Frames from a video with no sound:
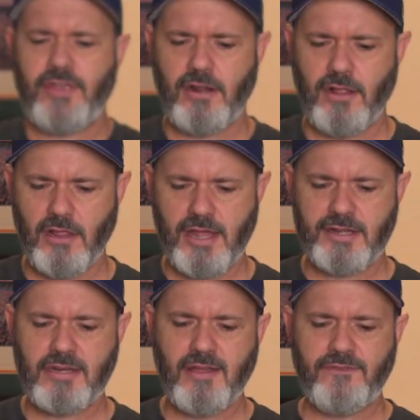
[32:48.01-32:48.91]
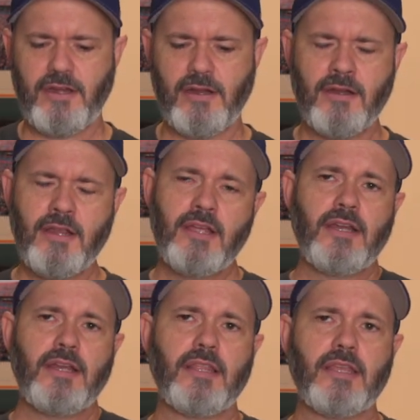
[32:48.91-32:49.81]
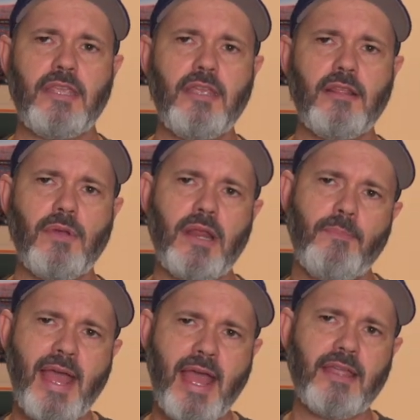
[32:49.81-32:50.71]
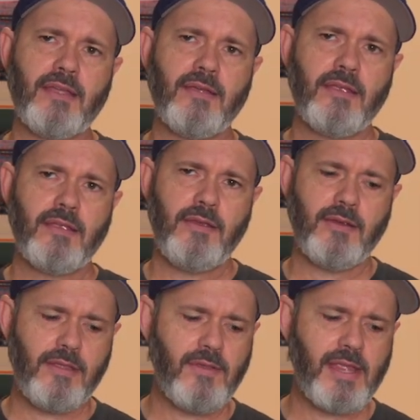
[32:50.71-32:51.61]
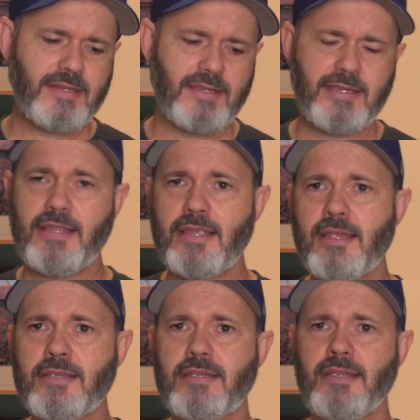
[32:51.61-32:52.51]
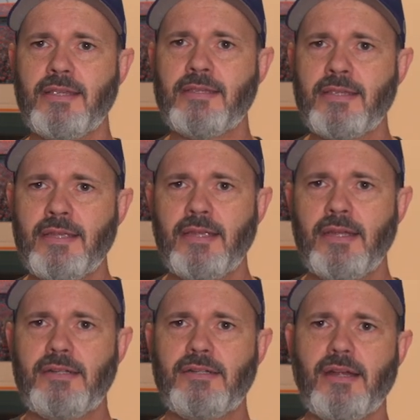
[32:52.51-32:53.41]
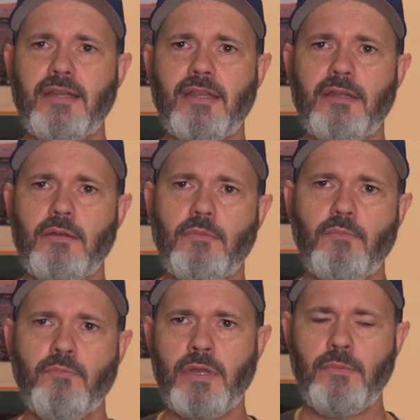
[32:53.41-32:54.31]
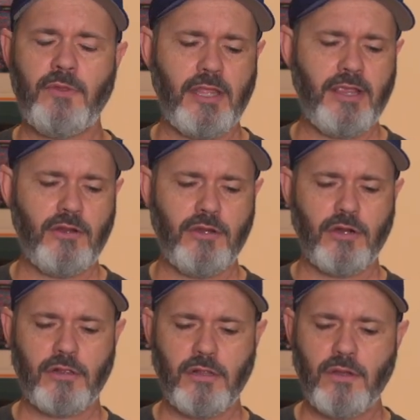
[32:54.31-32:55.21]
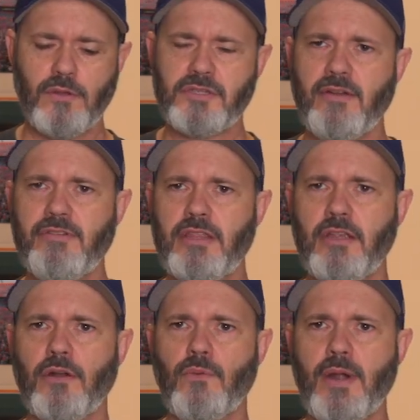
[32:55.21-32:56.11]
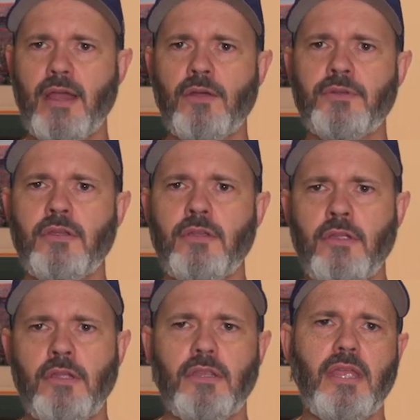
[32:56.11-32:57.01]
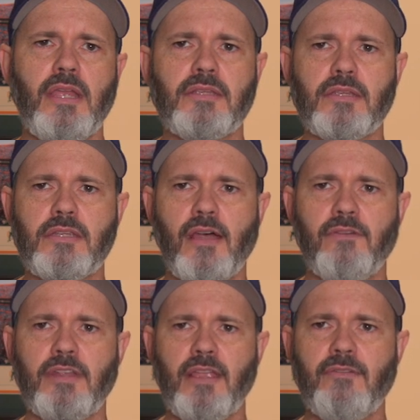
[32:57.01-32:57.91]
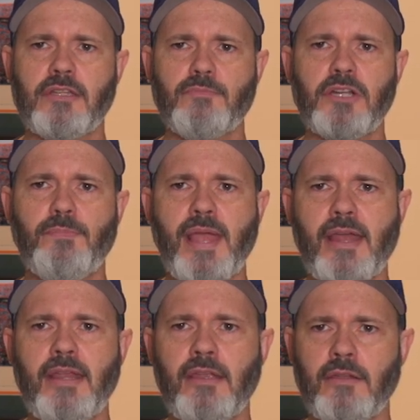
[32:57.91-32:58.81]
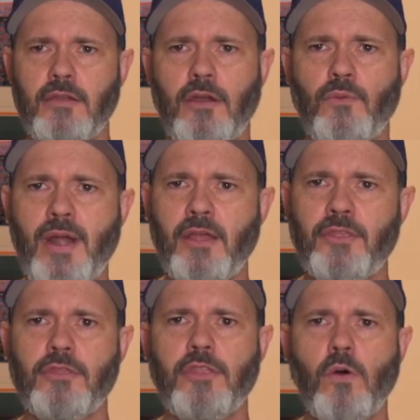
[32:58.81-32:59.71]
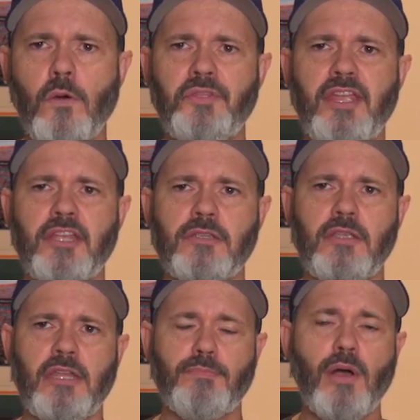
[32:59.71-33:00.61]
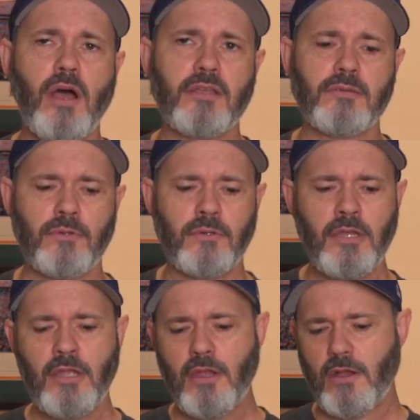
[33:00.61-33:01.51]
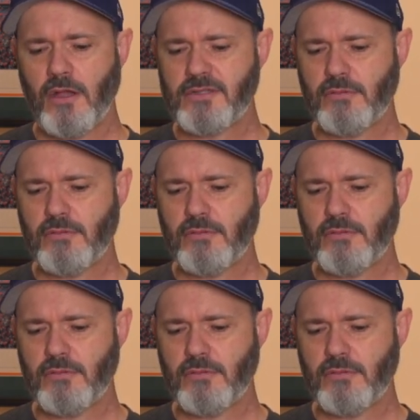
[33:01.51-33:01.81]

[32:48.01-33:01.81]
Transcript: fit a lot of stuff in here. Now, the way to pack your Q cases in this is trying to manipulate your clothes and everything around the case itself to give it as much padding around the whole thing as possible. Also,